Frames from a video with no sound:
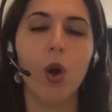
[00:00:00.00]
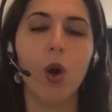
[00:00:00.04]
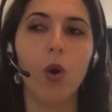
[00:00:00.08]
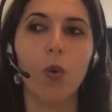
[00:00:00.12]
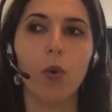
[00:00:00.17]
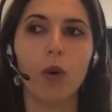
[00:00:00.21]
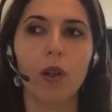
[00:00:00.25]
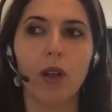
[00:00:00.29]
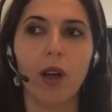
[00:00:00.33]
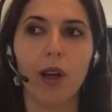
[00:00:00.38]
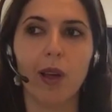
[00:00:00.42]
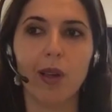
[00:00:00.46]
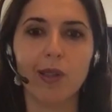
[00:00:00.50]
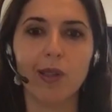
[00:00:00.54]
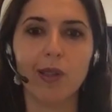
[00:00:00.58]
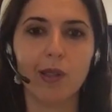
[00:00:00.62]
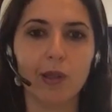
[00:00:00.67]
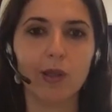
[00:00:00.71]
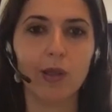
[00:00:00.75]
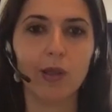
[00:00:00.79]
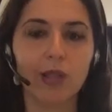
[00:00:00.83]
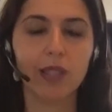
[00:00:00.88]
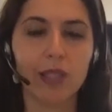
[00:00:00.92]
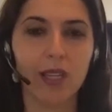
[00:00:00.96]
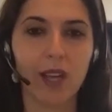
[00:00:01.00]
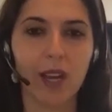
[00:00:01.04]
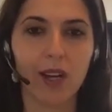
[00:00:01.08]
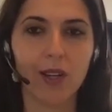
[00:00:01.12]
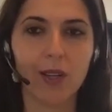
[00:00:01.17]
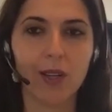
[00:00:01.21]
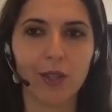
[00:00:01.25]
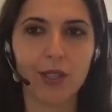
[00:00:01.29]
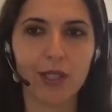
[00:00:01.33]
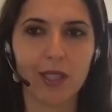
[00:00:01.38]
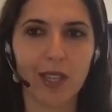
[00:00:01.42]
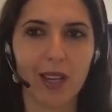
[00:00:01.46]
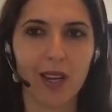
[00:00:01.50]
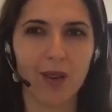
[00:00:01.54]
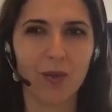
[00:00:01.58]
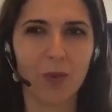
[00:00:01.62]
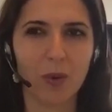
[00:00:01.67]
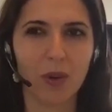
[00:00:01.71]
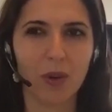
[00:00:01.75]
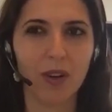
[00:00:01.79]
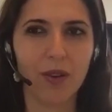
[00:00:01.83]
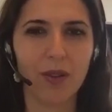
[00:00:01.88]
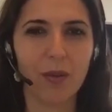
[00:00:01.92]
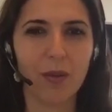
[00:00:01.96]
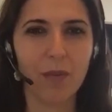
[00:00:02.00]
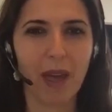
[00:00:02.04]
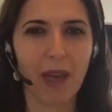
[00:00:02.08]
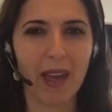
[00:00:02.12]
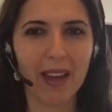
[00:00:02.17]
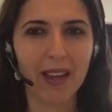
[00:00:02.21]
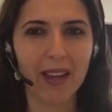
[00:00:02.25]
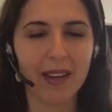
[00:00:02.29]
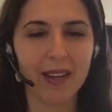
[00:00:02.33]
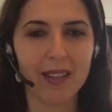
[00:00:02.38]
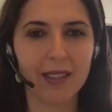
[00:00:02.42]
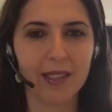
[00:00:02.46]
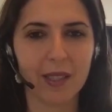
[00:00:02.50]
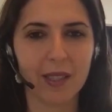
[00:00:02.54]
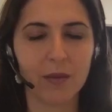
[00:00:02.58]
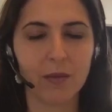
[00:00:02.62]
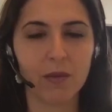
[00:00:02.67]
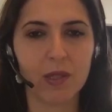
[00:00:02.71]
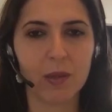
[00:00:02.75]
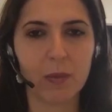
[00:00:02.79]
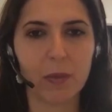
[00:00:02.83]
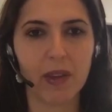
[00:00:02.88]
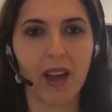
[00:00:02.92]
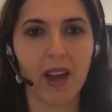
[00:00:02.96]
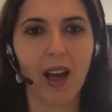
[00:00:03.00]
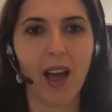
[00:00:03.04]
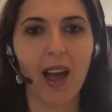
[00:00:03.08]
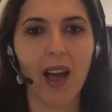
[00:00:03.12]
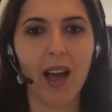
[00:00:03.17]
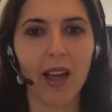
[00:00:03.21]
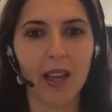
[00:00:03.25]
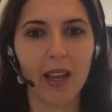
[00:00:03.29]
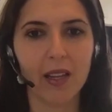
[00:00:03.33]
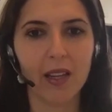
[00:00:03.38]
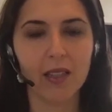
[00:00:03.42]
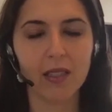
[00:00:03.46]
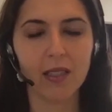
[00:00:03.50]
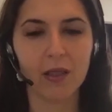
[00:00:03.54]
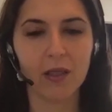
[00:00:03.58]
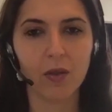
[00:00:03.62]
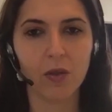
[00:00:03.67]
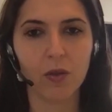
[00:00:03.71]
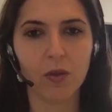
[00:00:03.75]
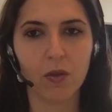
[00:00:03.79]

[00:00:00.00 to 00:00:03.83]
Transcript: We'll also look to understand what are the mechanisms behind